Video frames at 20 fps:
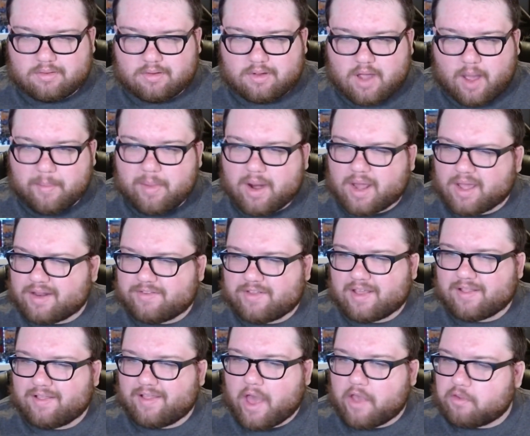I'm not going to say
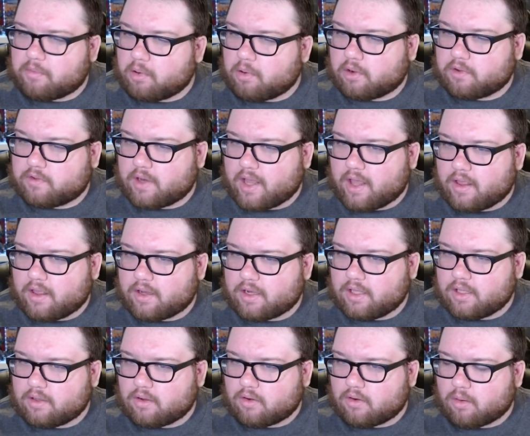less
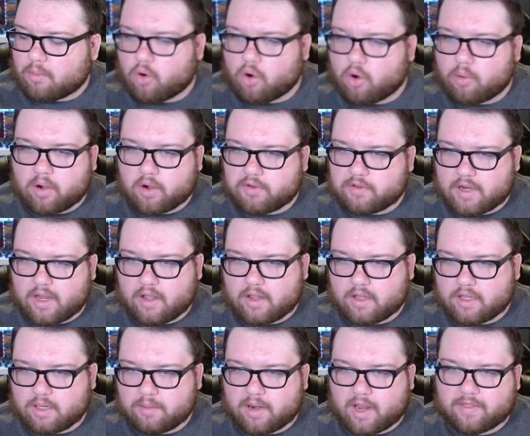personality or more
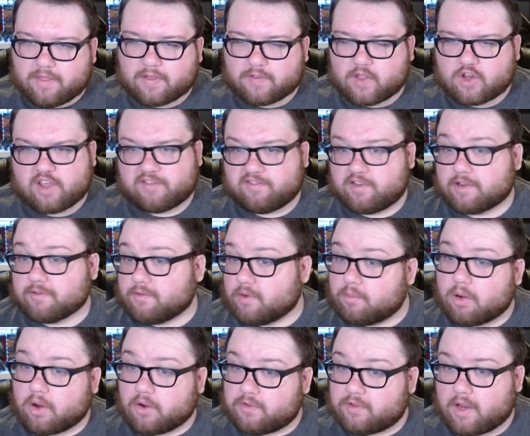personality, but I think they just have different
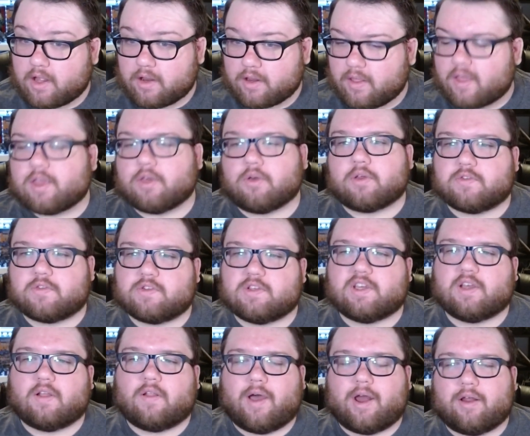personality. Like, you can see a
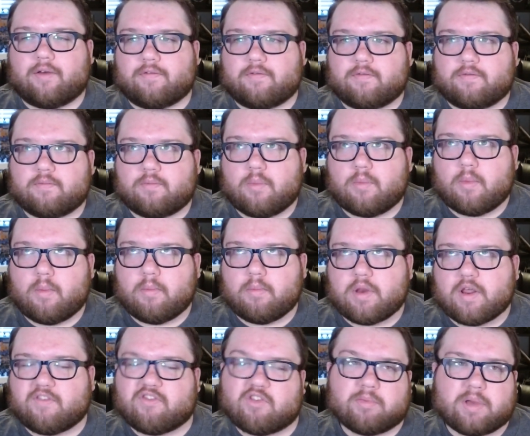lot of
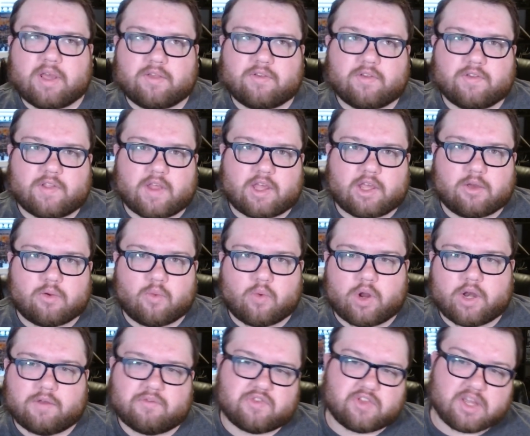different pieces that you wouldn't
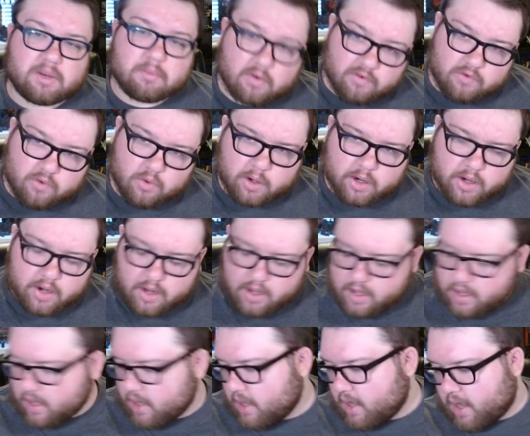have seen before,
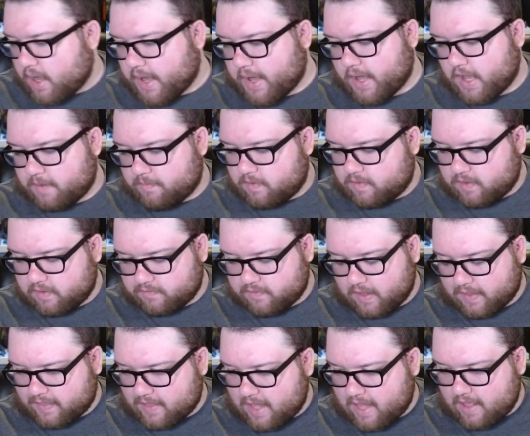and things
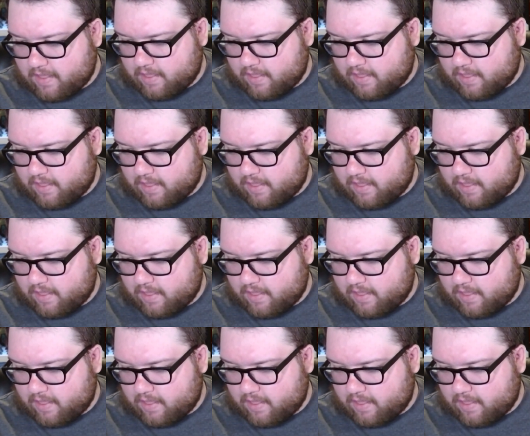like that.